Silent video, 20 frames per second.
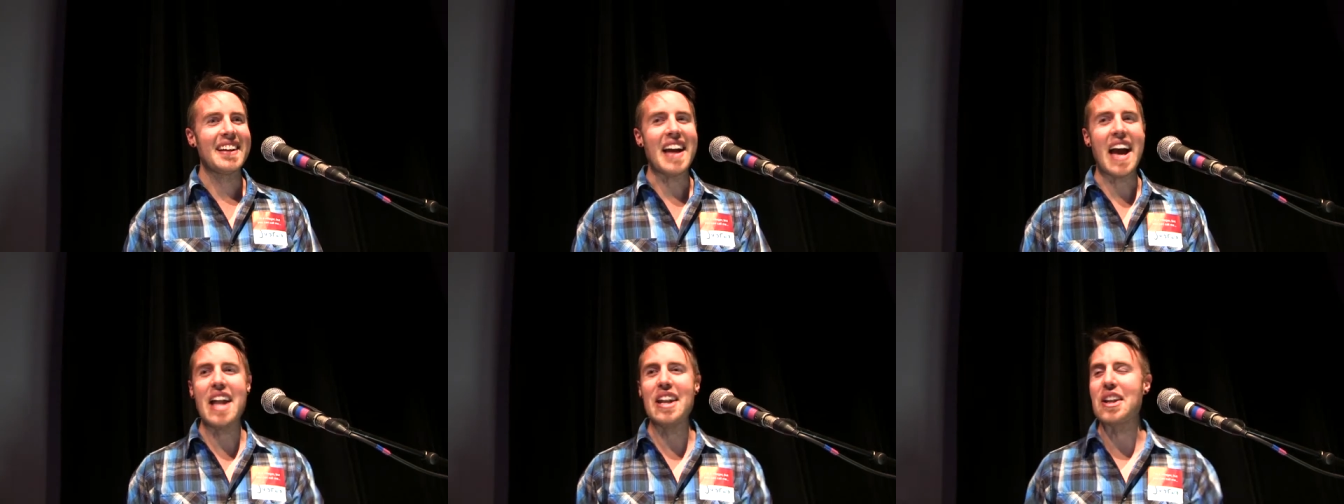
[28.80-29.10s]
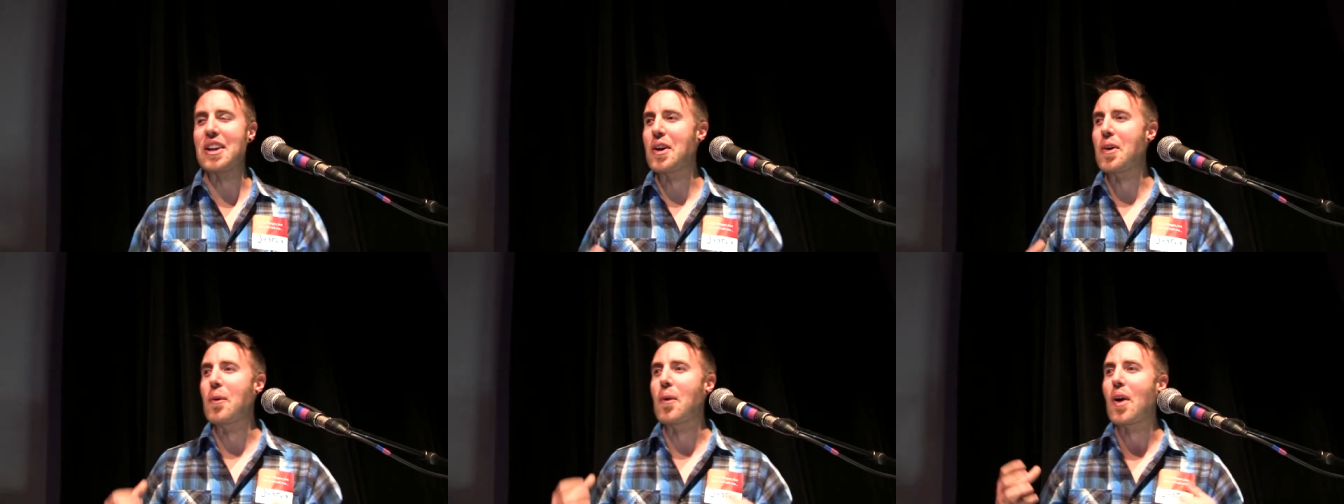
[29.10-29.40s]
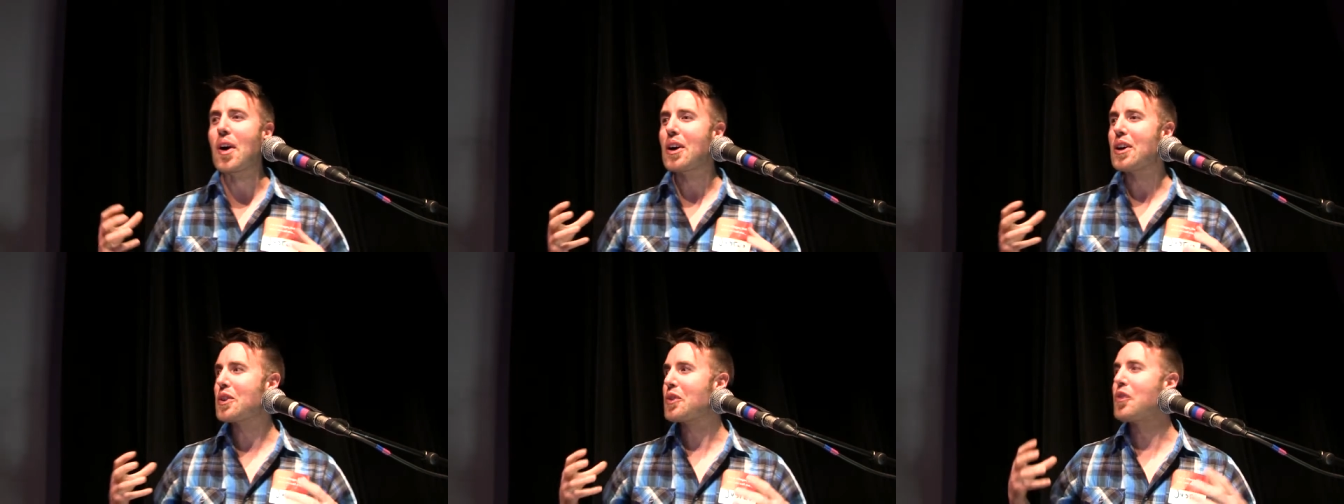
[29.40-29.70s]
And in a
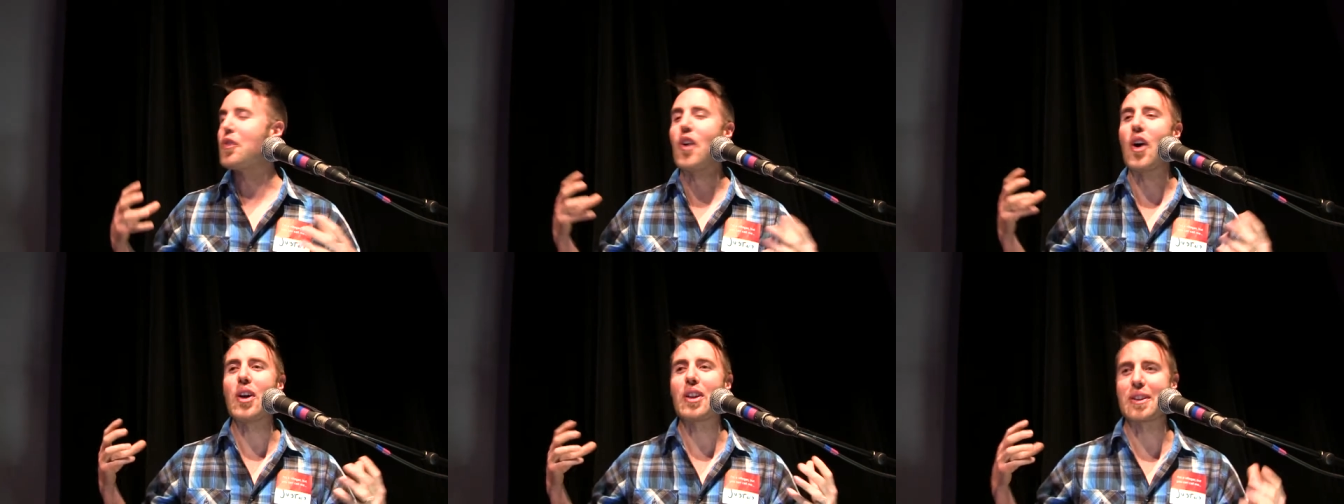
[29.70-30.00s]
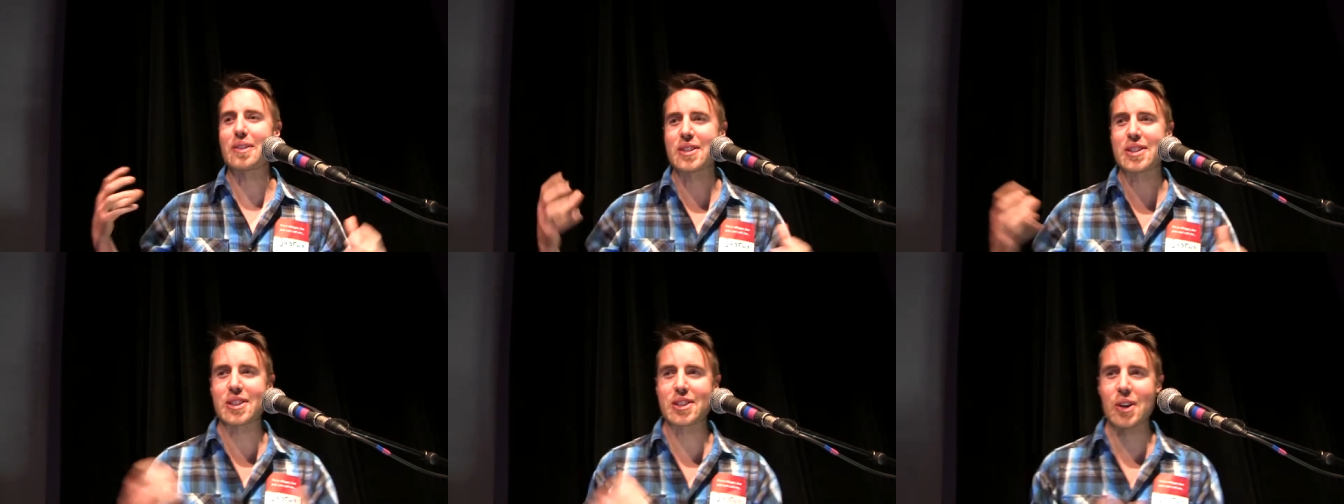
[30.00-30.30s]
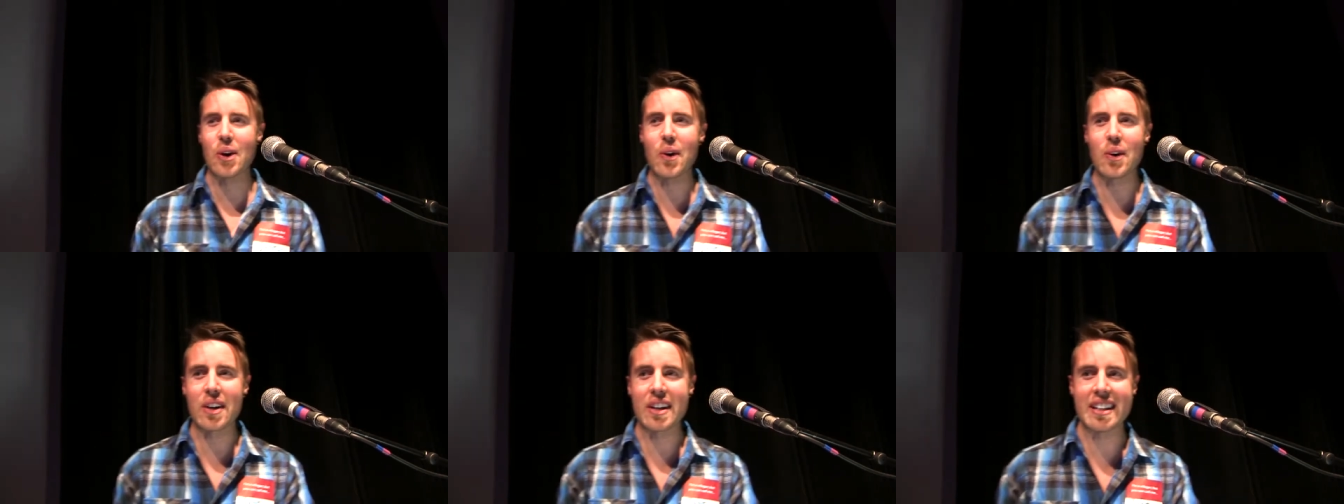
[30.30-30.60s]
world full of
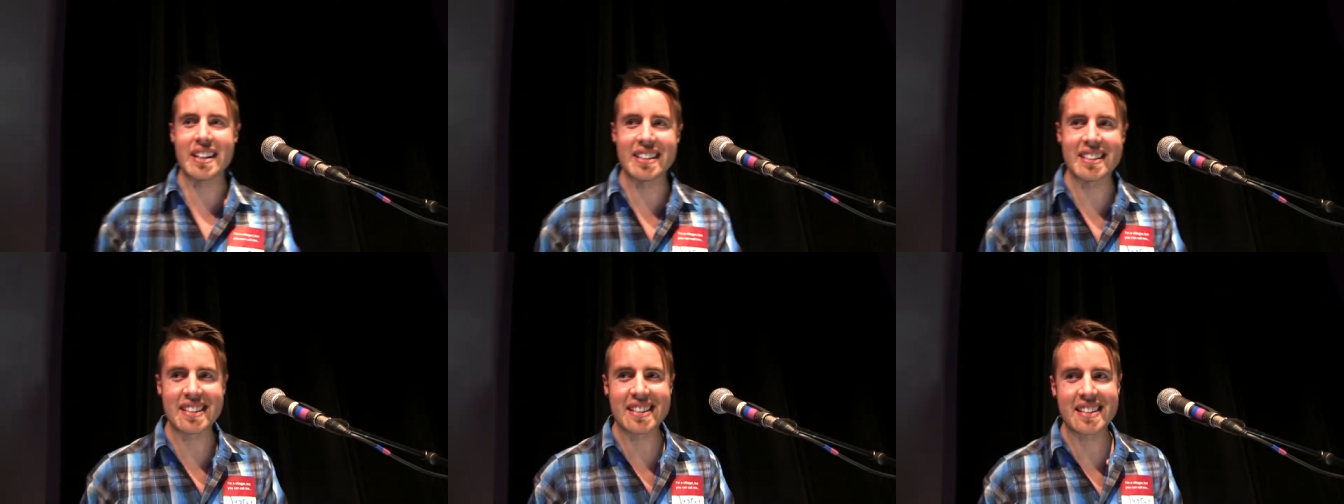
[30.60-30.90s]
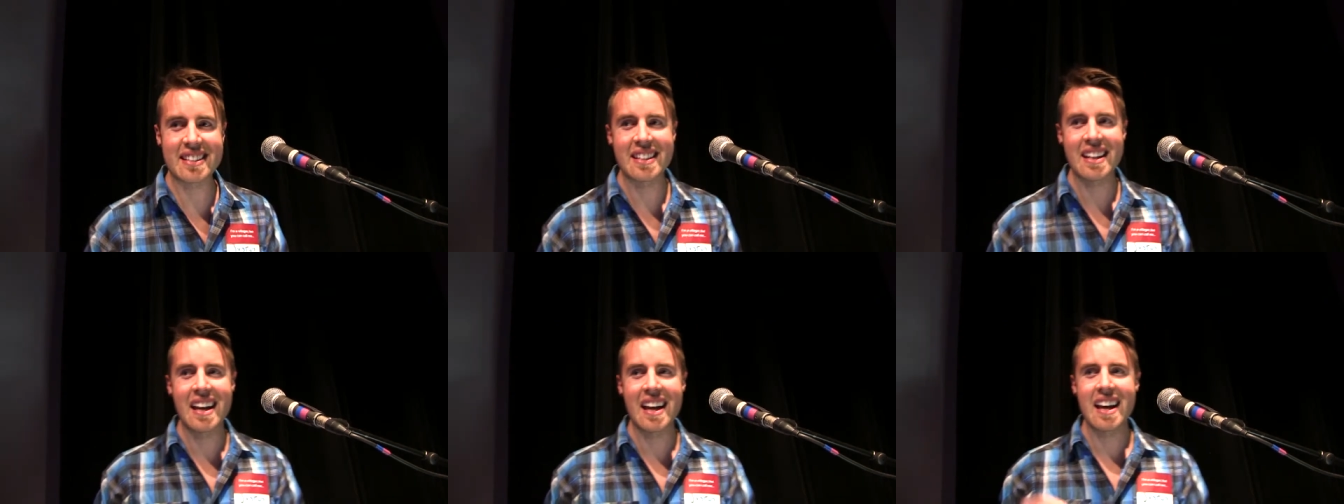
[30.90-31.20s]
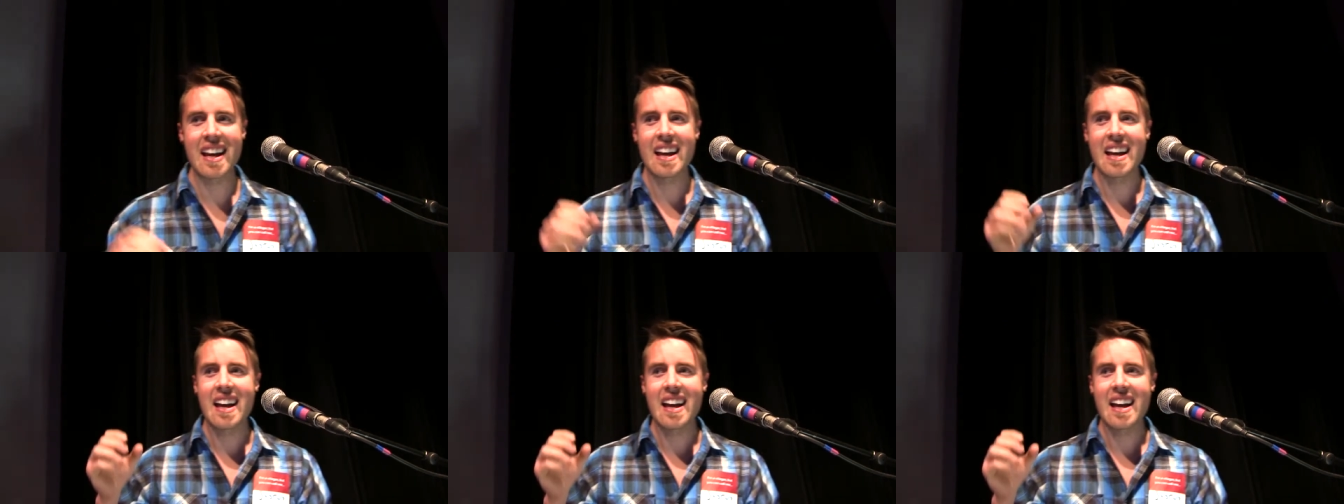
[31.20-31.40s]
stories,